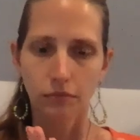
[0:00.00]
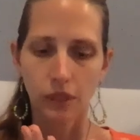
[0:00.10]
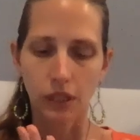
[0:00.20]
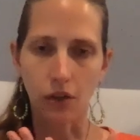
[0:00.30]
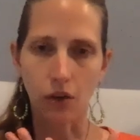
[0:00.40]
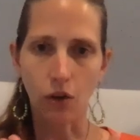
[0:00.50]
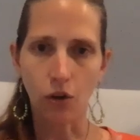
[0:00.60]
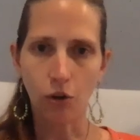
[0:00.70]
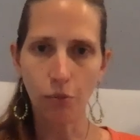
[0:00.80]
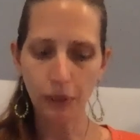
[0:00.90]
and
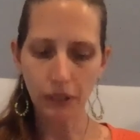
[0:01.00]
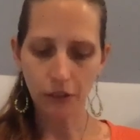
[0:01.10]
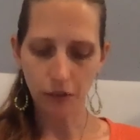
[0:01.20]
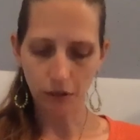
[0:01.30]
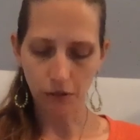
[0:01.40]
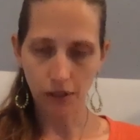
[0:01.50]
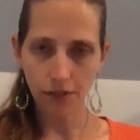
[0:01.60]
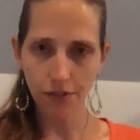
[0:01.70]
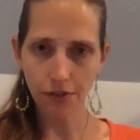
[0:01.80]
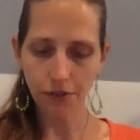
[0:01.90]
open your
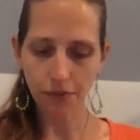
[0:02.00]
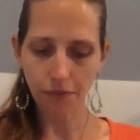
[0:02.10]
lotus.